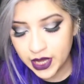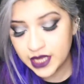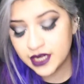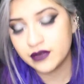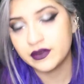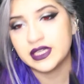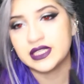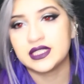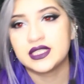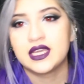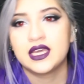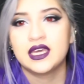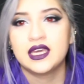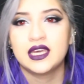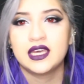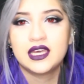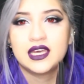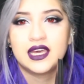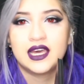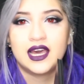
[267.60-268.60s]
But anyways,
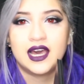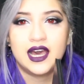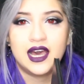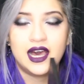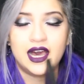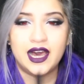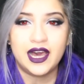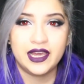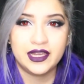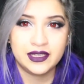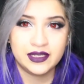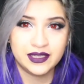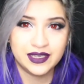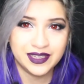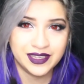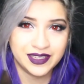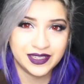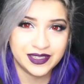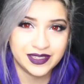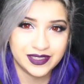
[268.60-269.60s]
I
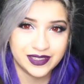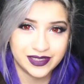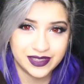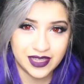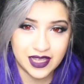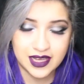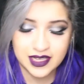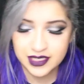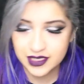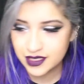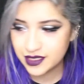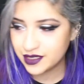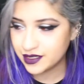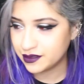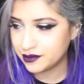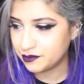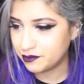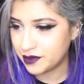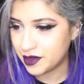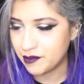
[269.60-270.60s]

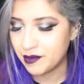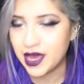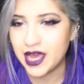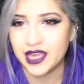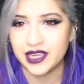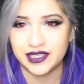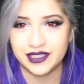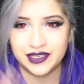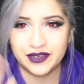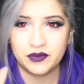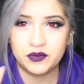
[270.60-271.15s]
lost my mind.